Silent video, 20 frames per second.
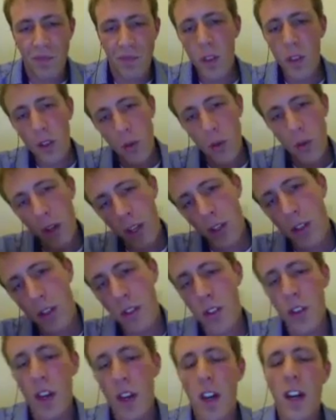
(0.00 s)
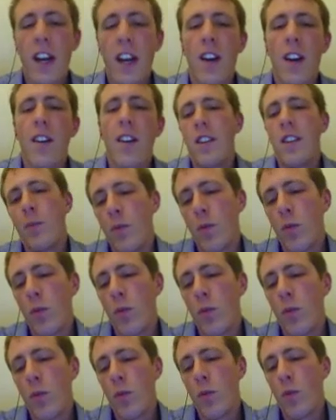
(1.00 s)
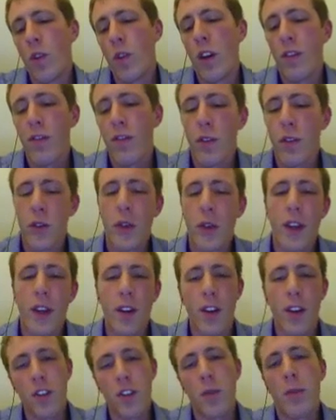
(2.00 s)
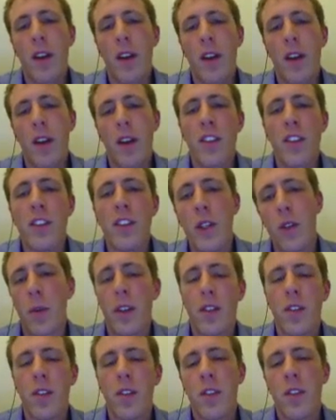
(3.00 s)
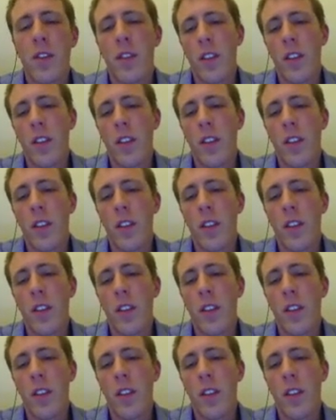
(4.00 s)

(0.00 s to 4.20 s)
you can just start here, and well, of course you can customize the order, but